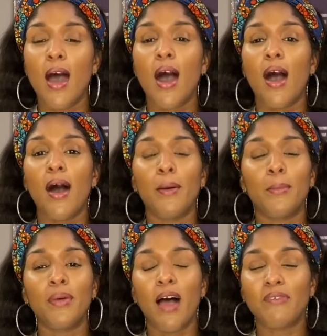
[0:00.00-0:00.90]

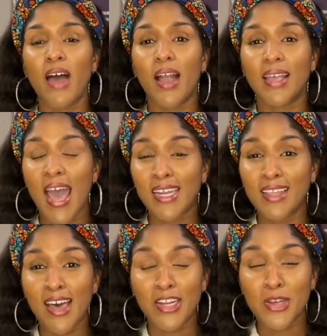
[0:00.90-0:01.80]
Um, I've got a
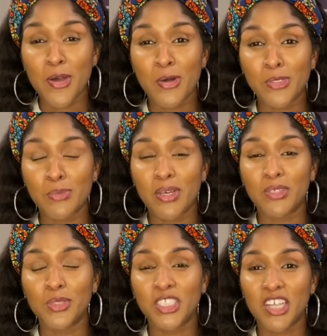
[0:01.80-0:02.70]
lot of no's, but
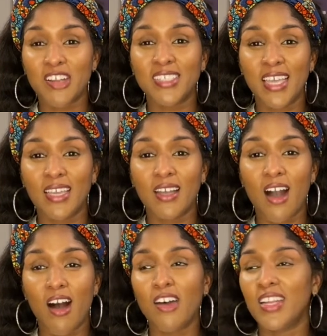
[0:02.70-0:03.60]
when Shark Tank
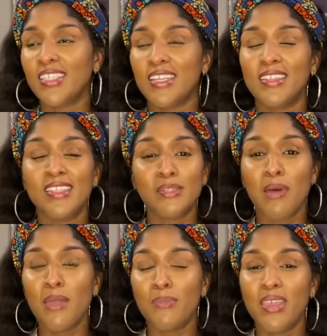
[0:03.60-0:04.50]
called, I said, This
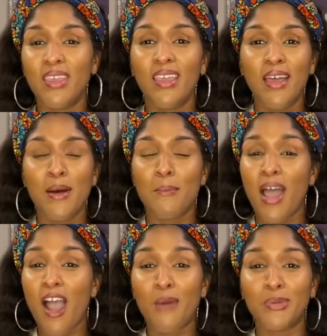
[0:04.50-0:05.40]
might be my
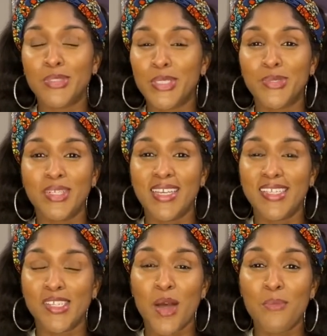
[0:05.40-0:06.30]
opportunity.
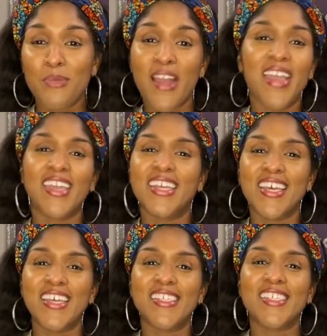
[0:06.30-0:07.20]
So, I'm praying it
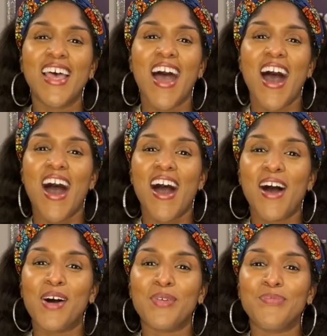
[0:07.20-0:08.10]
is.
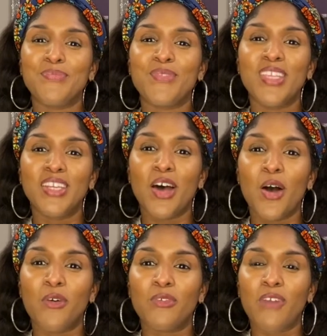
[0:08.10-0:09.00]
Um, you
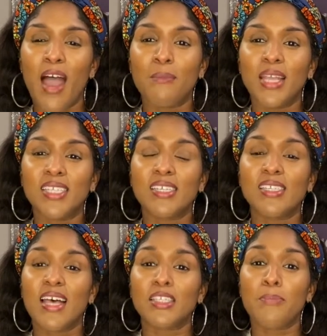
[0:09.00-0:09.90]
know, Rhymantics
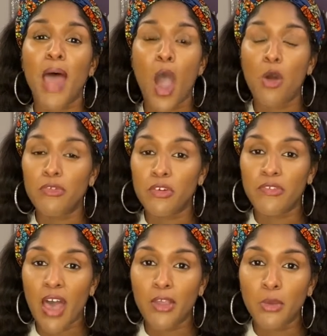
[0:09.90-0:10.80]
has a powerful
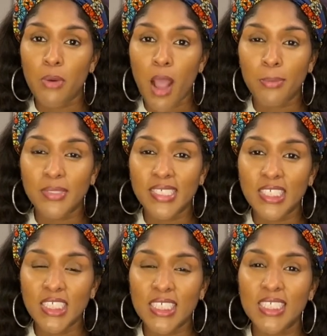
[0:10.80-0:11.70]
value
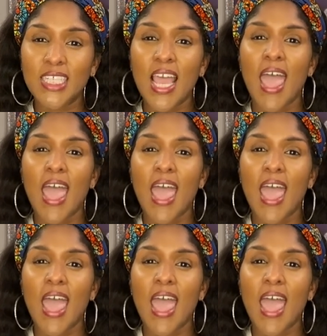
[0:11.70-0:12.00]
proposition.